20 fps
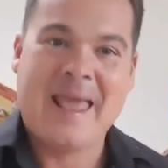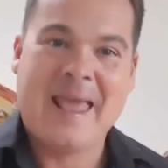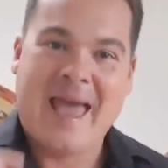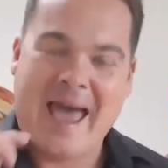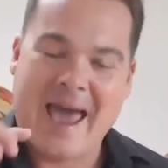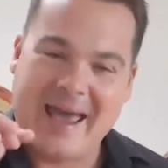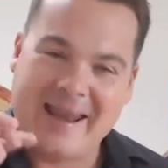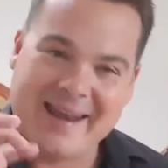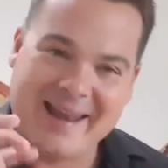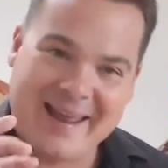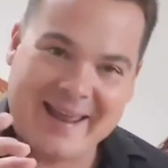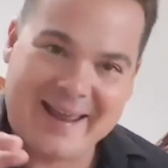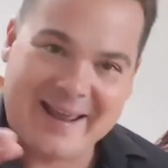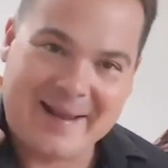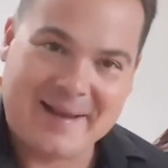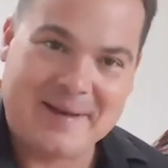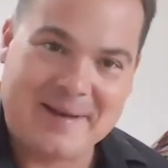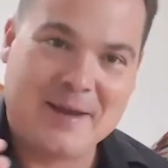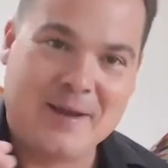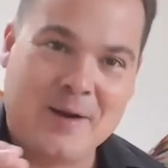
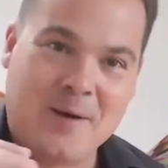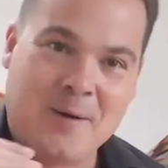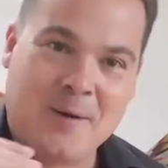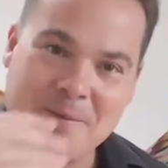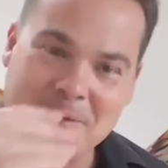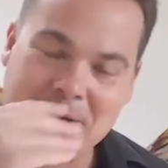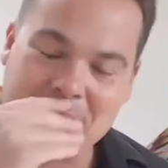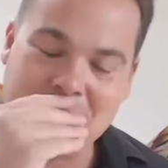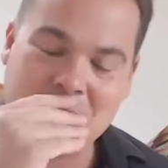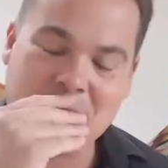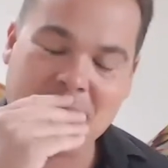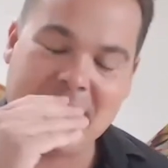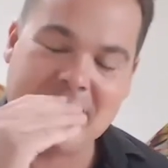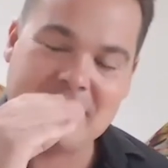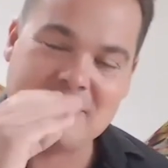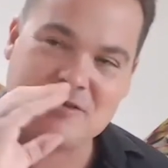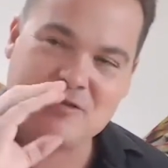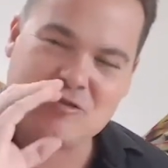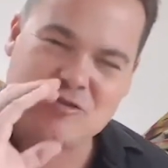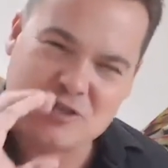And, you know,
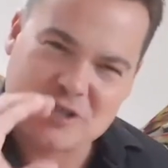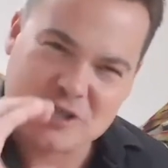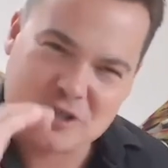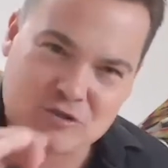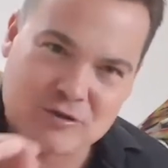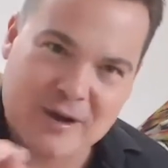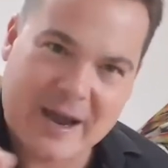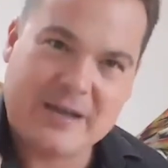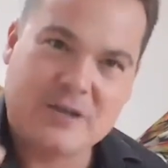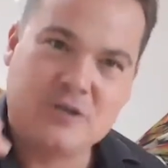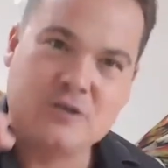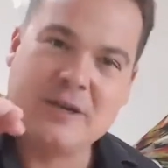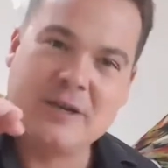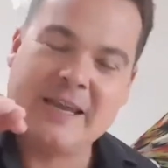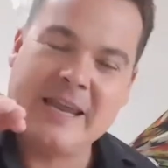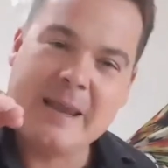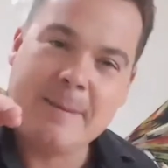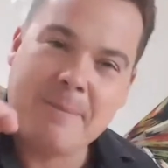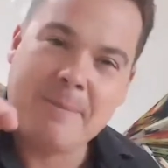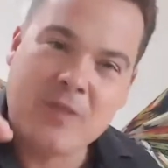let's just try to
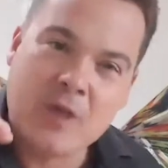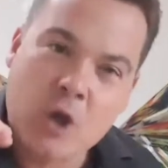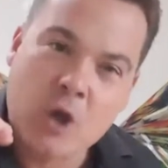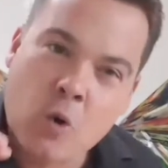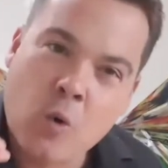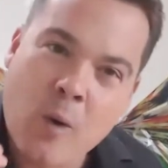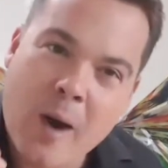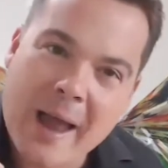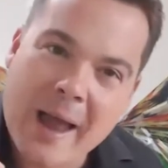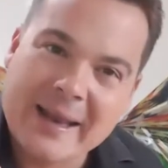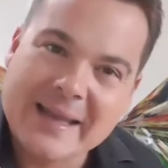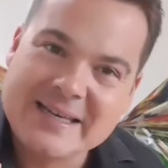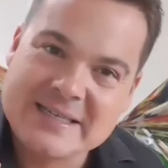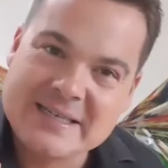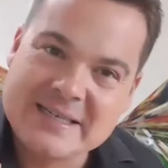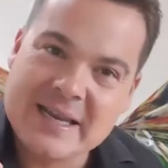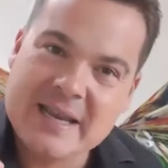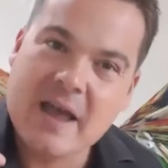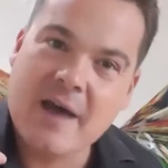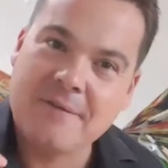keep the
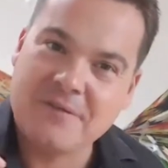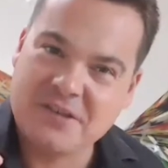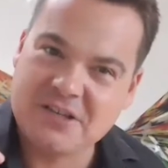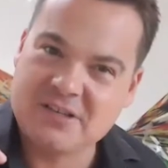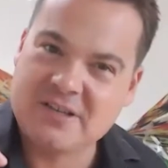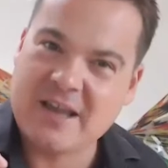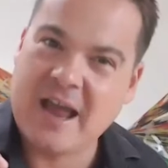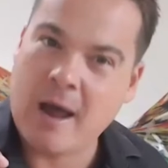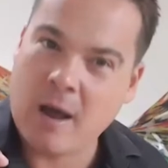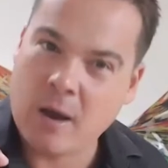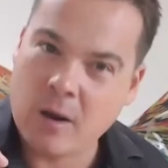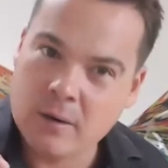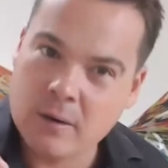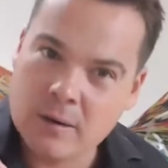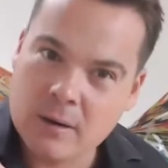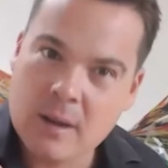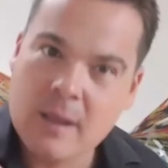quality of sound